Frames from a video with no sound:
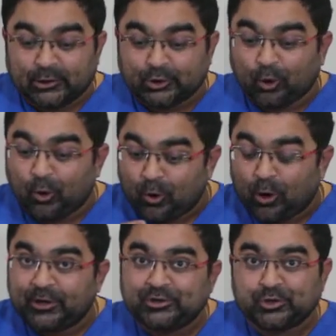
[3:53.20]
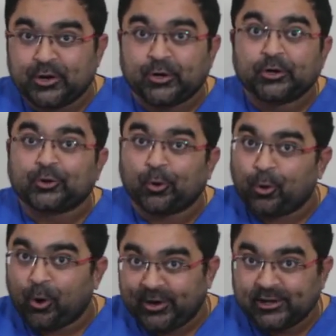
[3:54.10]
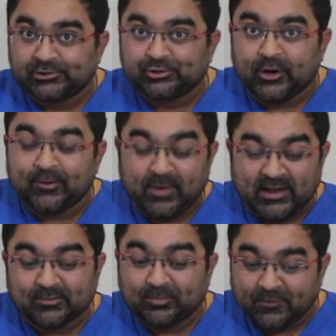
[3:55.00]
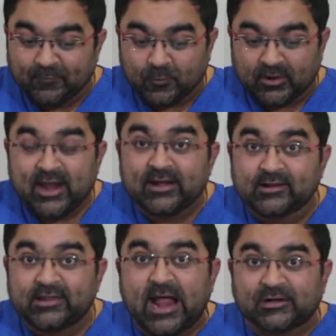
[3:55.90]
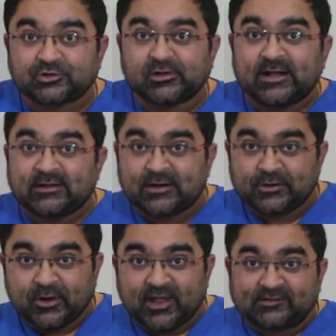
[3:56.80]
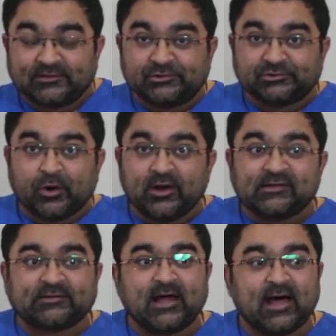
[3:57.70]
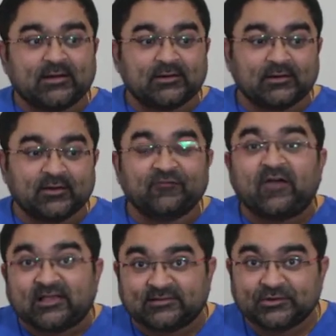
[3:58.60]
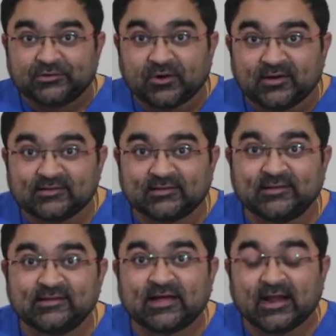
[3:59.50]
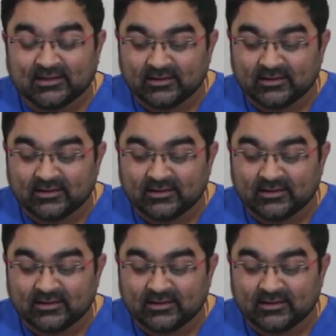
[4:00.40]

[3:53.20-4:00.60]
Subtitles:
trochoid joint or trochoidal joint by the pivot, and a lateral atlanto-axial joints are facet joints. These are